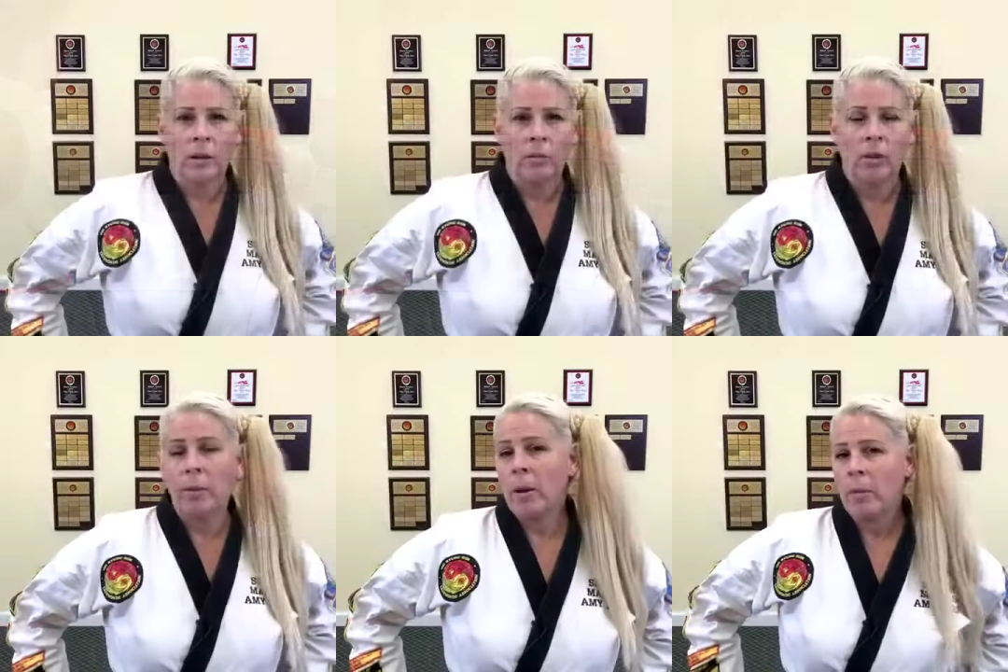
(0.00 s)

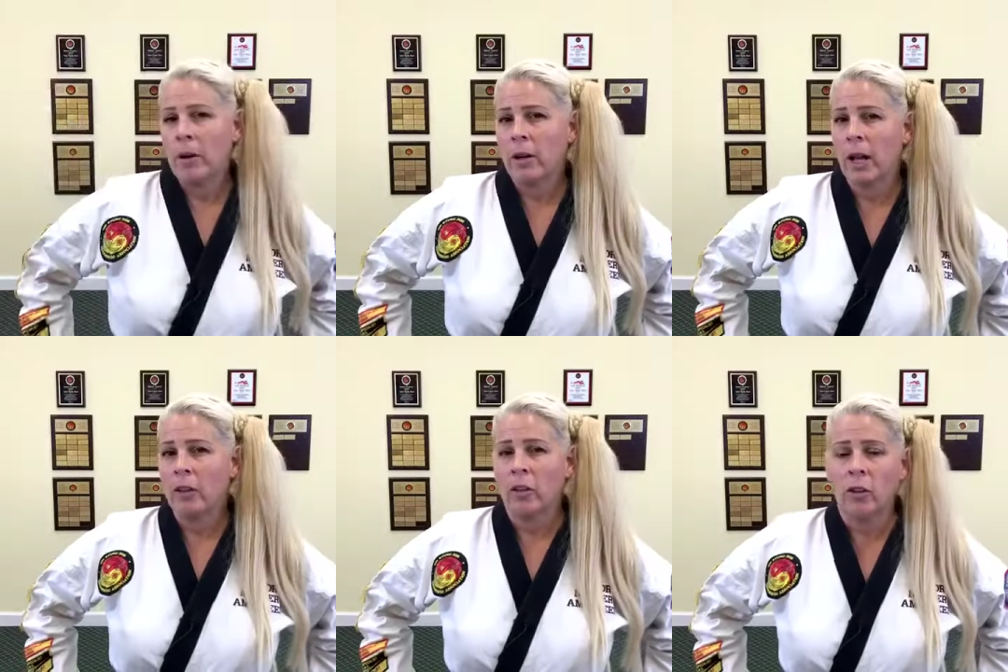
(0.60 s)
Remember,
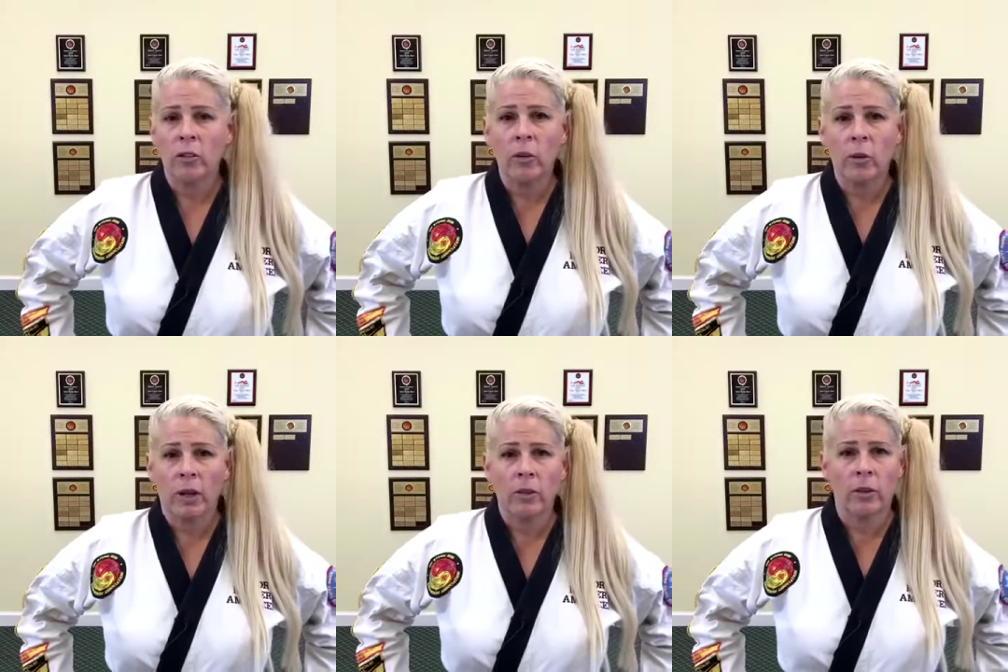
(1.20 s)
guns aren't
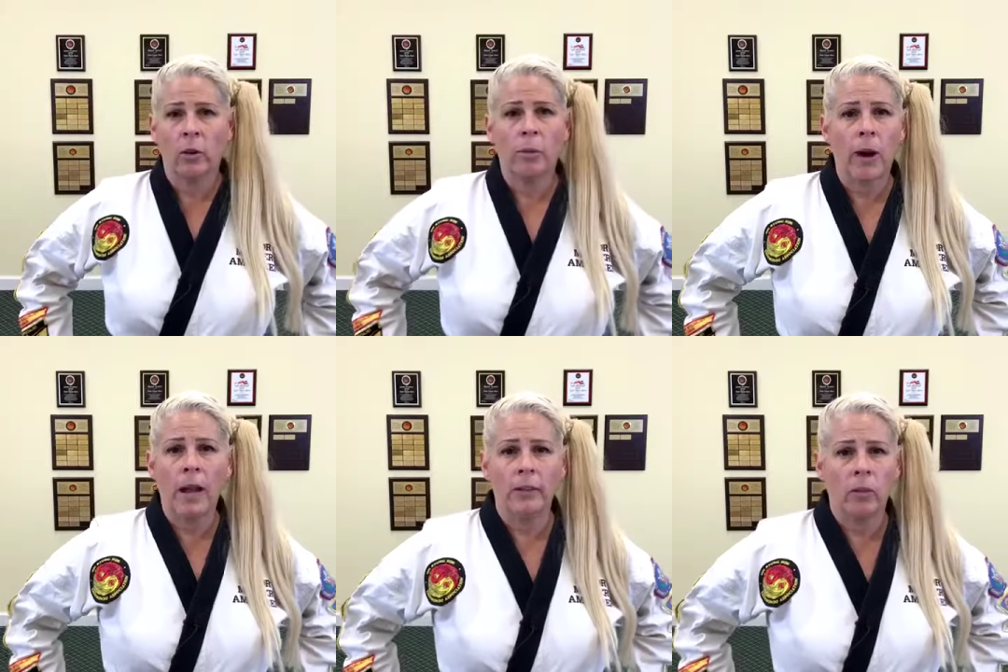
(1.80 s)
toys, so don't
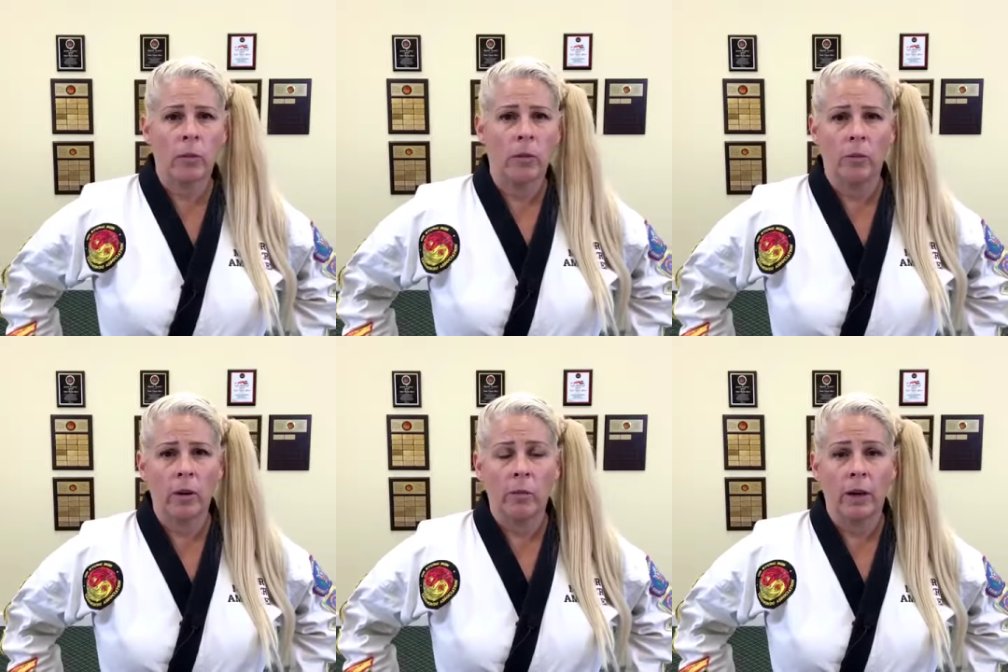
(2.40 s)
practice with a
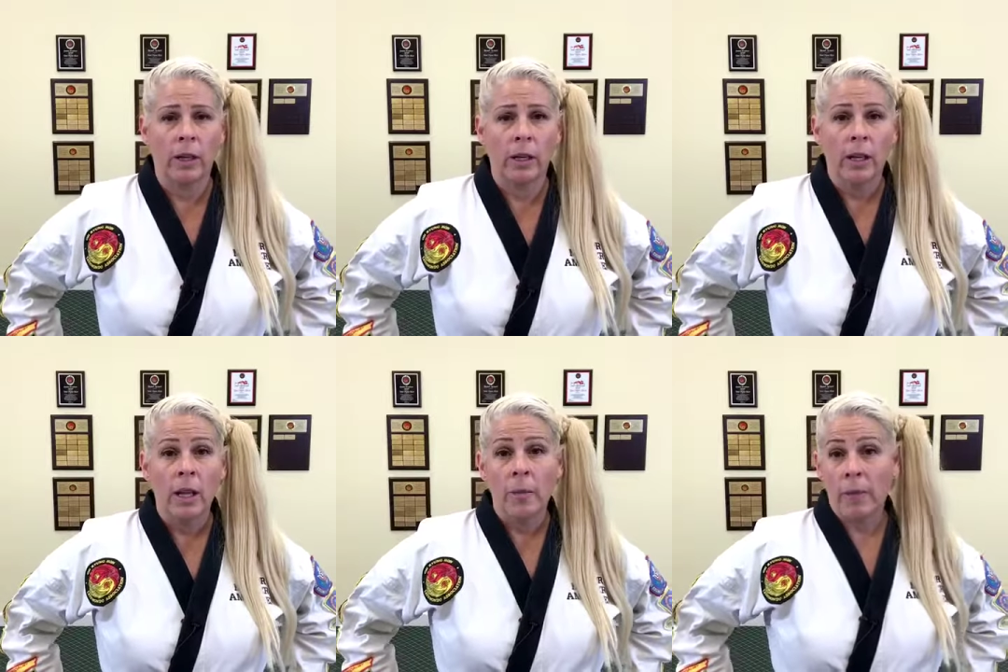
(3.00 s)
real one.
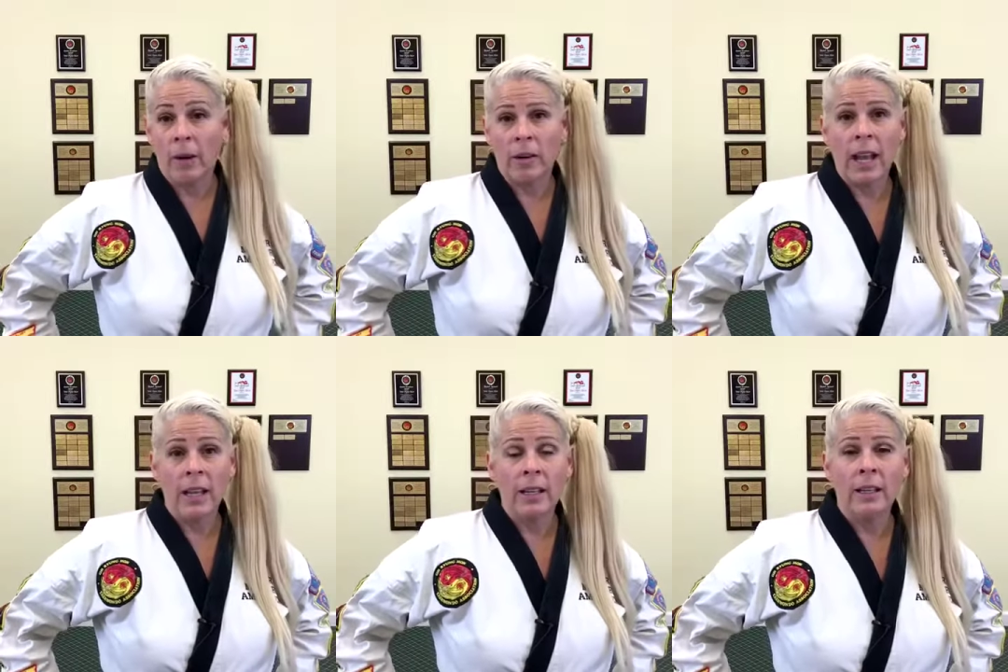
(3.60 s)
Better
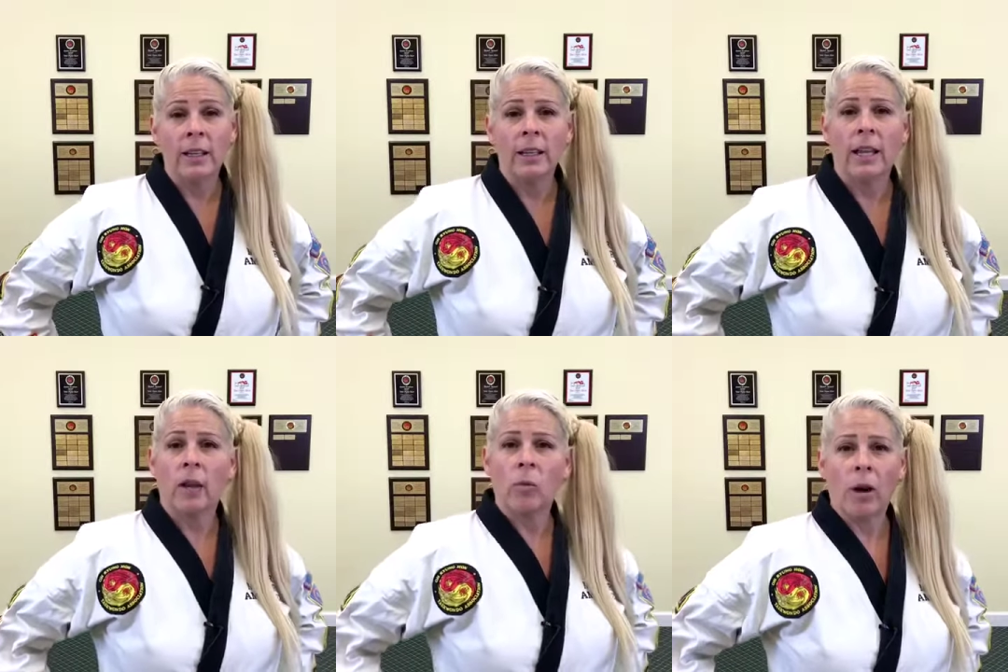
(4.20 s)
yet,
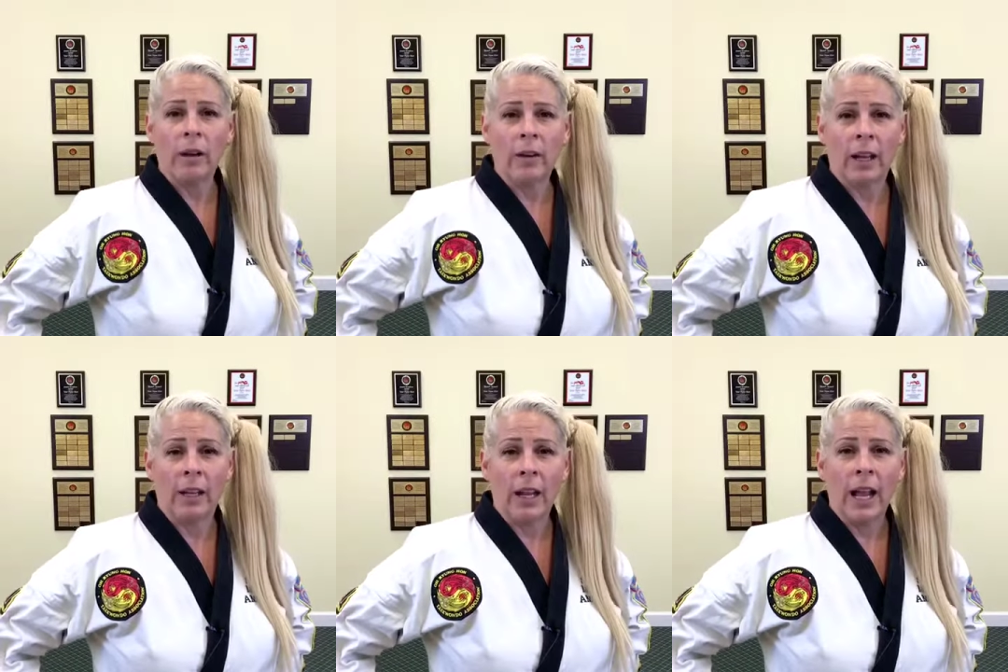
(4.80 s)
get a water
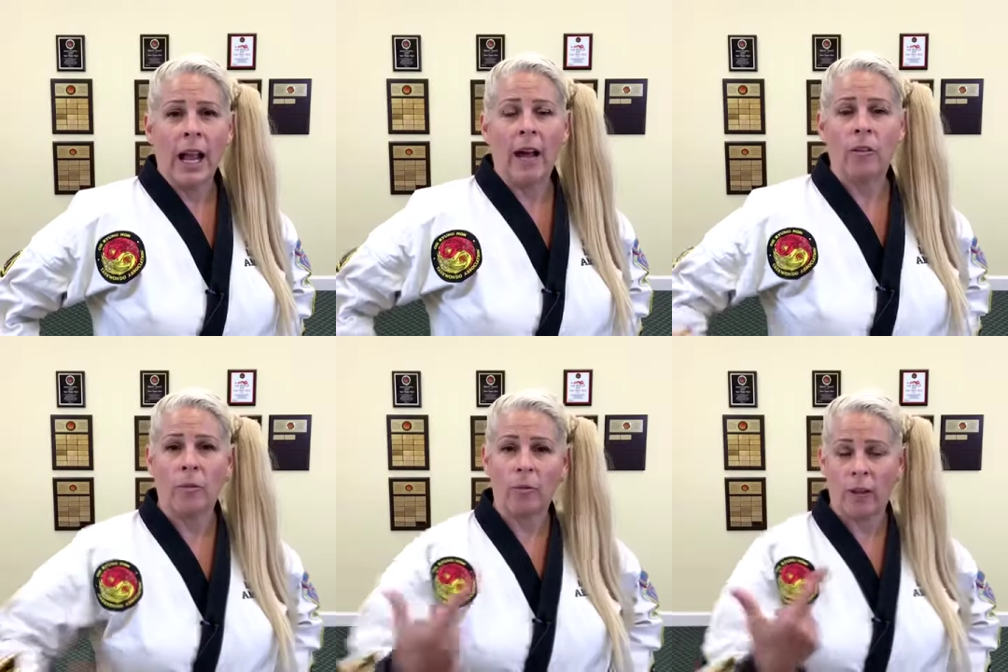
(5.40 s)
gun. Have
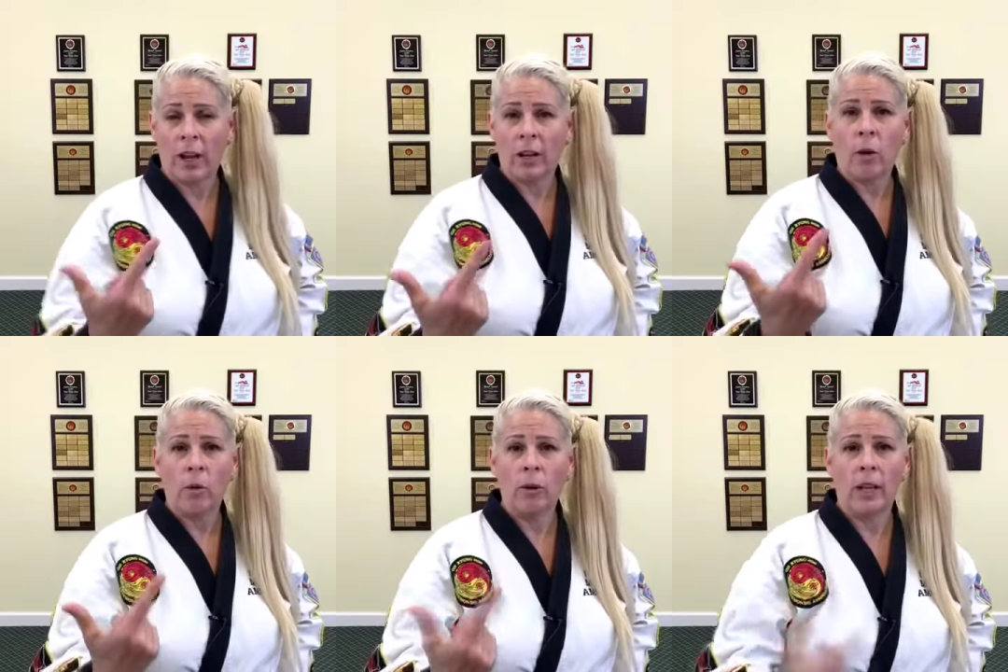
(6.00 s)
a friend
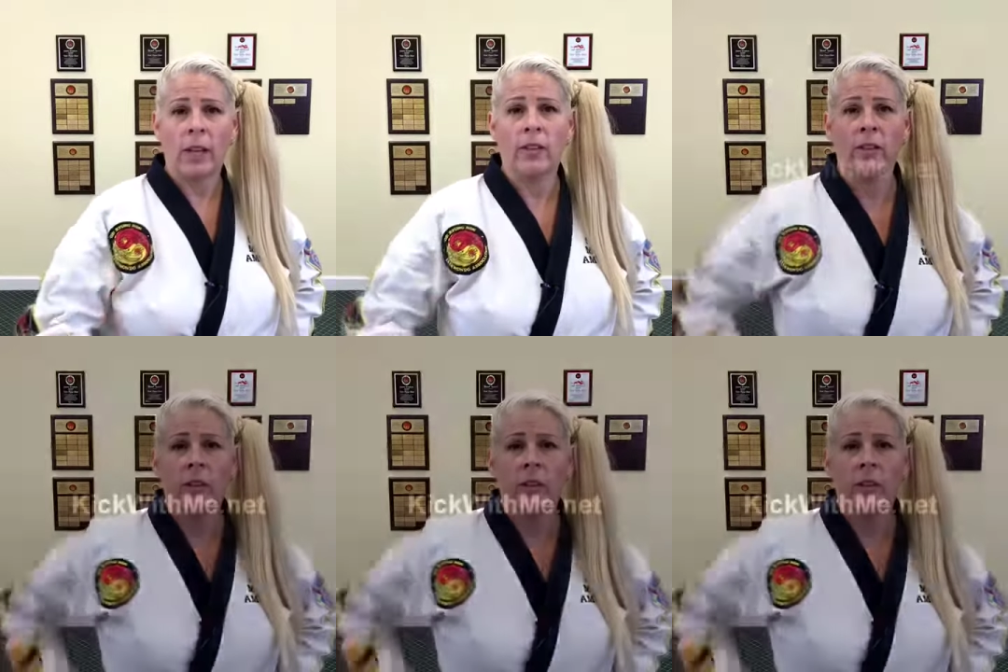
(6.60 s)
hold it and see